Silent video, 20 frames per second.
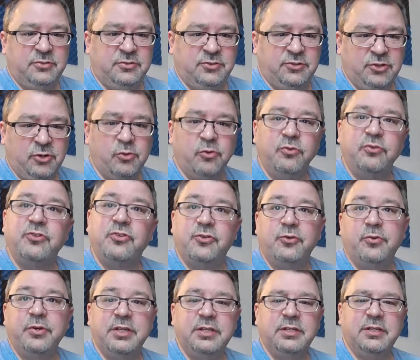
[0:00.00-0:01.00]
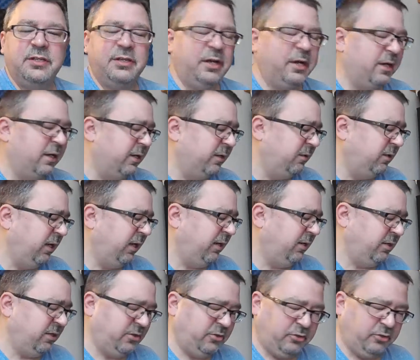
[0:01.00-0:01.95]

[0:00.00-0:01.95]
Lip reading: tone to it and a